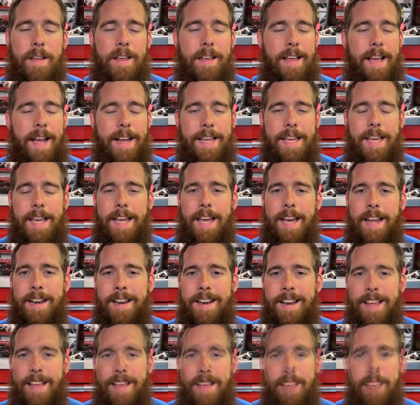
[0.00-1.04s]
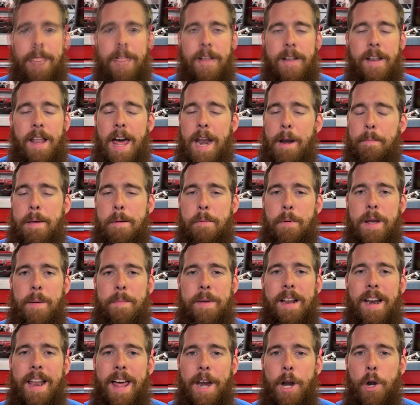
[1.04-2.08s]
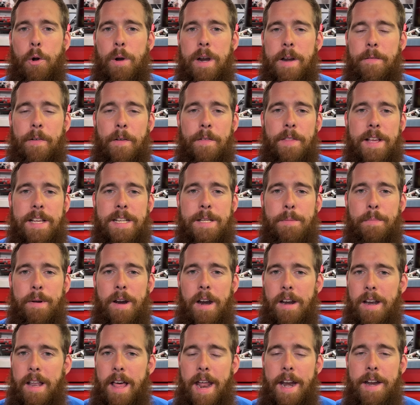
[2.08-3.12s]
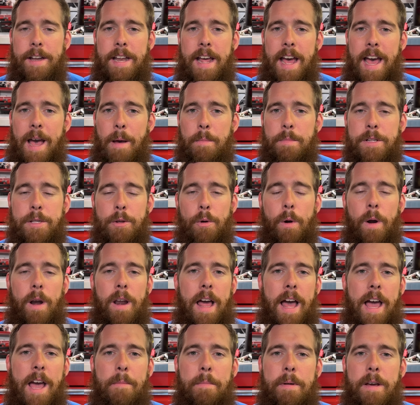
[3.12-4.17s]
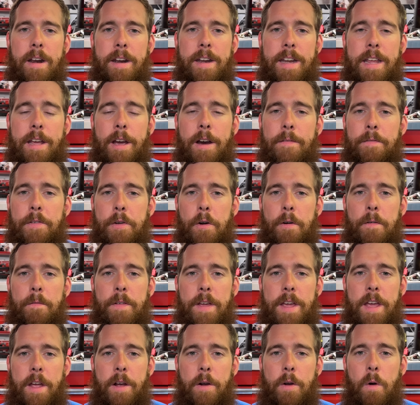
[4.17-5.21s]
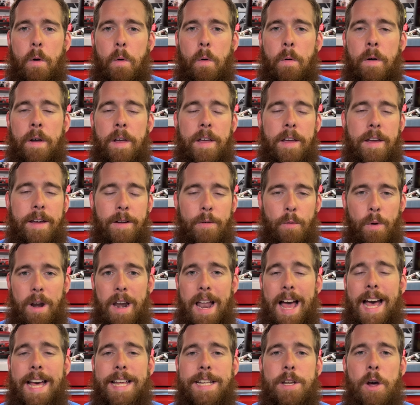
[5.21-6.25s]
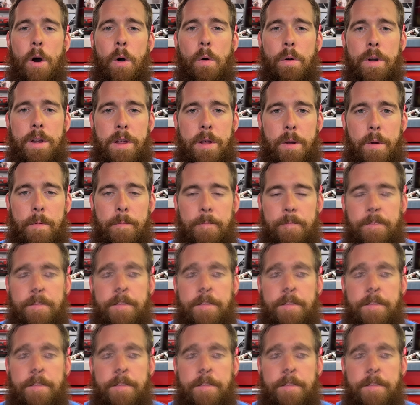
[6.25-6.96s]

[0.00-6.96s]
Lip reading: Again, a lot of people give me a lot of grief for this, but a lot of times the reliability of your vehicle relies on you.